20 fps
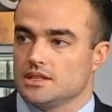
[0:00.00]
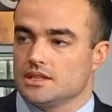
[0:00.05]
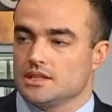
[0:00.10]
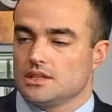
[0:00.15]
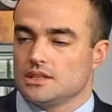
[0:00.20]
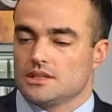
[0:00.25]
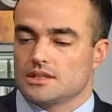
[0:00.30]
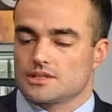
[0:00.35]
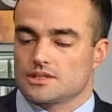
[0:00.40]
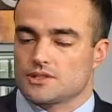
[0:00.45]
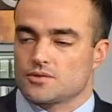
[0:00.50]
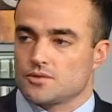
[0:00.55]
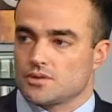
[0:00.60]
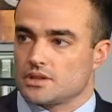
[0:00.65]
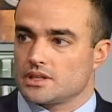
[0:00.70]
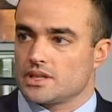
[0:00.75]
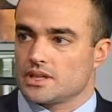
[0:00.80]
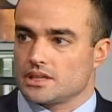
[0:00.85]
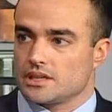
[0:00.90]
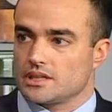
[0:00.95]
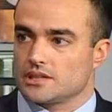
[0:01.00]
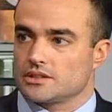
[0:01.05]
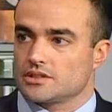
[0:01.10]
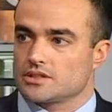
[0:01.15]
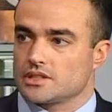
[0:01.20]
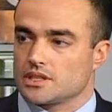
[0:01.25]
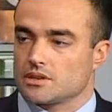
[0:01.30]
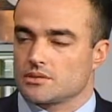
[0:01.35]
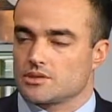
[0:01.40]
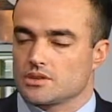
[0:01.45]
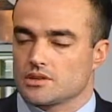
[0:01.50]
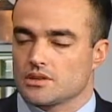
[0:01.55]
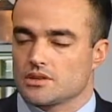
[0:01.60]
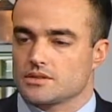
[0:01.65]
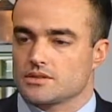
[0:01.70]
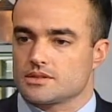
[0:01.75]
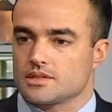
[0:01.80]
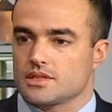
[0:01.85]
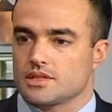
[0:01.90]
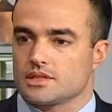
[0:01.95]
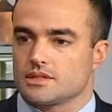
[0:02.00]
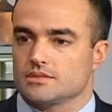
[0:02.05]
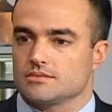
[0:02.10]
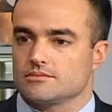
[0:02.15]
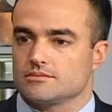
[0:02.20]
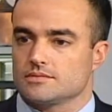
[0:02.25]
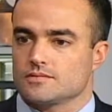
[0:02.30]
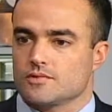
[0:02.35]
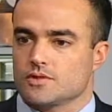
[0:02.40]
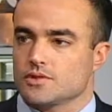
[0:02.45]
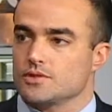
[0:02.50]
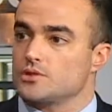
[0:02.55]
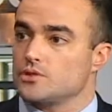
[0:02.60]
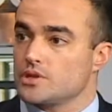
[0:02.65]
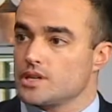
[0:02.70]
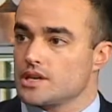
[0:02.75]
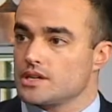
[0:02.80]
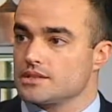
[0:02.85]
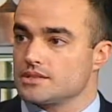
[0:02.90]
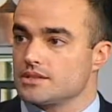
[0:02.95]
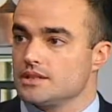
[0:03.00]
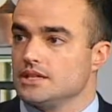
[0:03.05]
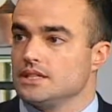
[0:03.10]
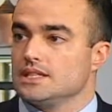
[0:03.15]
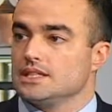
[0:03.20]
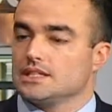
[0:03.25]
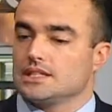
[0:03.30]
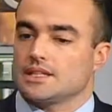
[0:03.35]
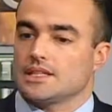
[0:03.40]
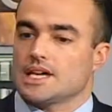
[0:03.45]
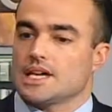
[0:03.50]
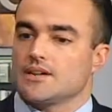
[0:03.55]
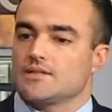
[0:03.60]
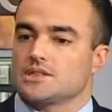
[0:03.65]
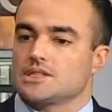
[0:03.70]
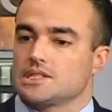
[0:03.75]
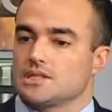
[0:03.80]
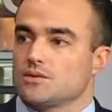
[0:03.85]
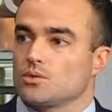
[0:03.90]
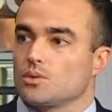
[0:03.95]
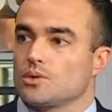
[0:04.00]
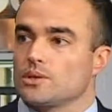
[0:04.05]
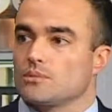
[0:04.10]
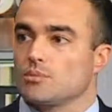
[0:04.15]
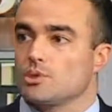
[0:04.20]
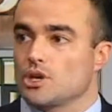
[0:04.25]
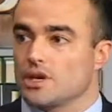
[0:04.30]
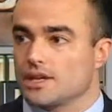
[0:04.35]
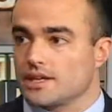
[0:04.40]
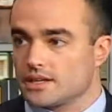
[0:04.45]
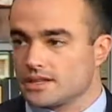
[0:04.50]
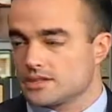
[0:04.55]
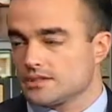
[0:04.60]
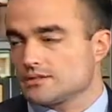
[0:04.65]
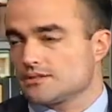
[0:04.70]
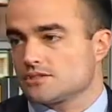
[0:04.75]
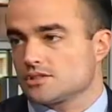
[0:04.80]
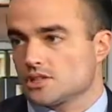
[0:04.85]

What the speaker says: This is for English language arts for 2 days. Then they have a several week break. So